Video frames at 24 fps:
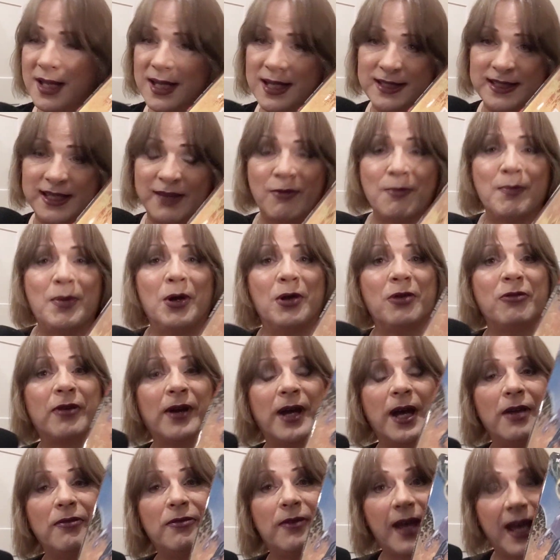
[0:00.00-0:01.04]

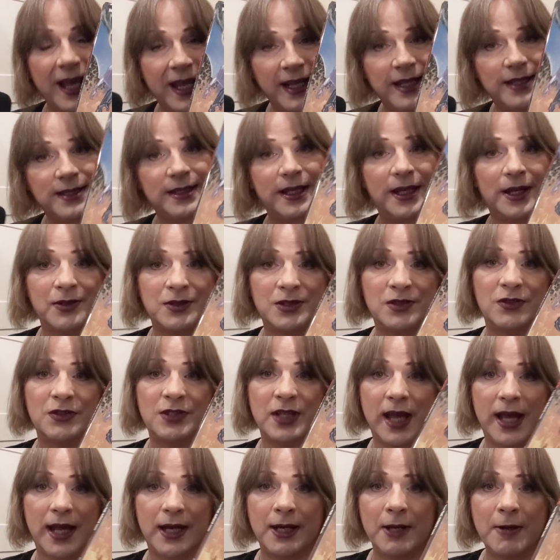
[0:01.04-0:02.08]
7.58 out of
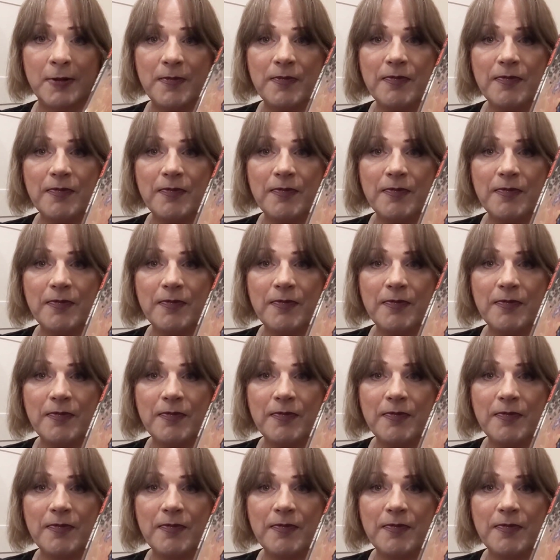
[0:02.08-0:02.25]
10.